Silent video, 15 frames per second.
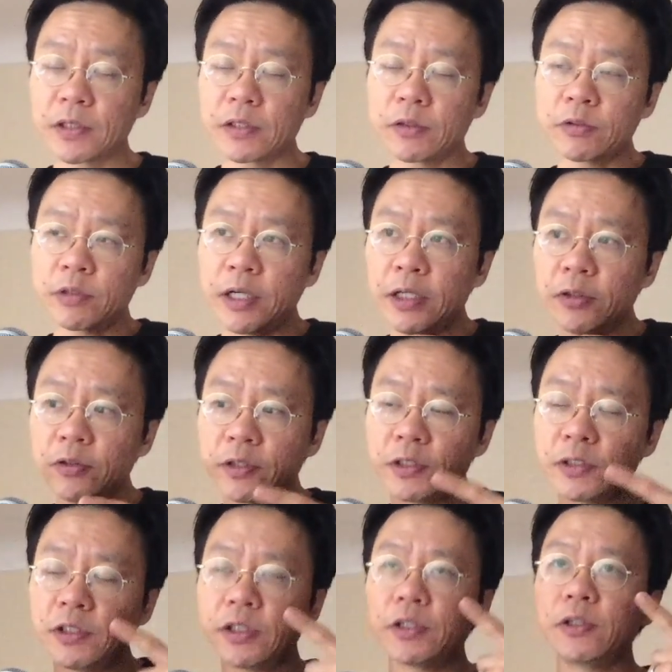trying to
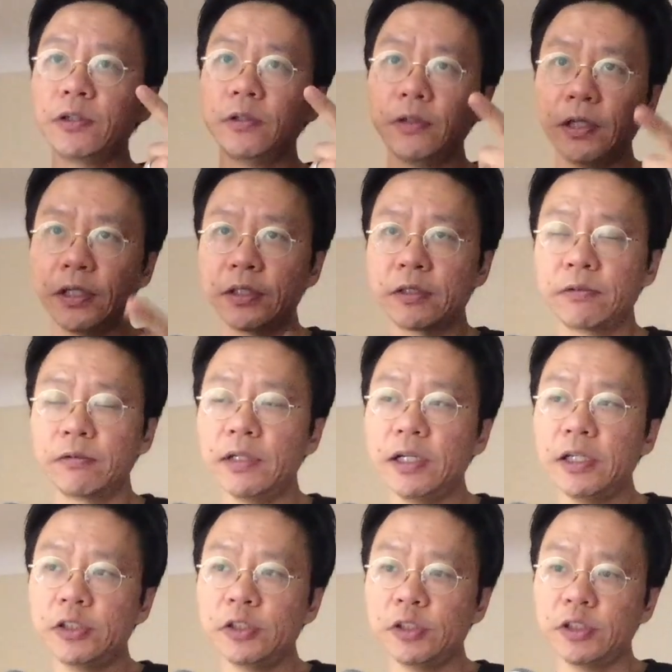articulate the
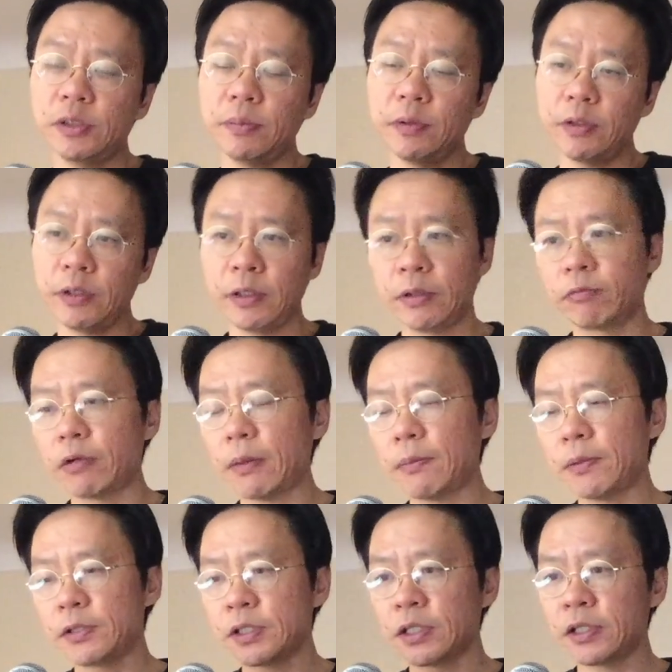relationship between
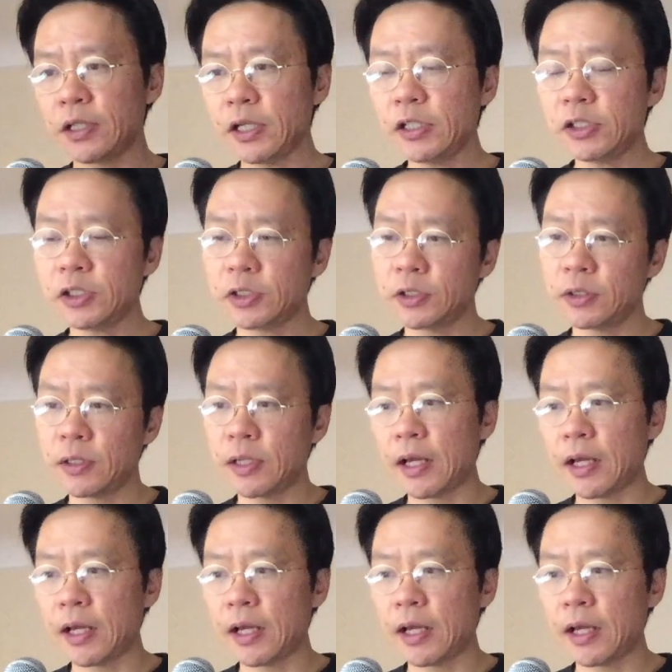representation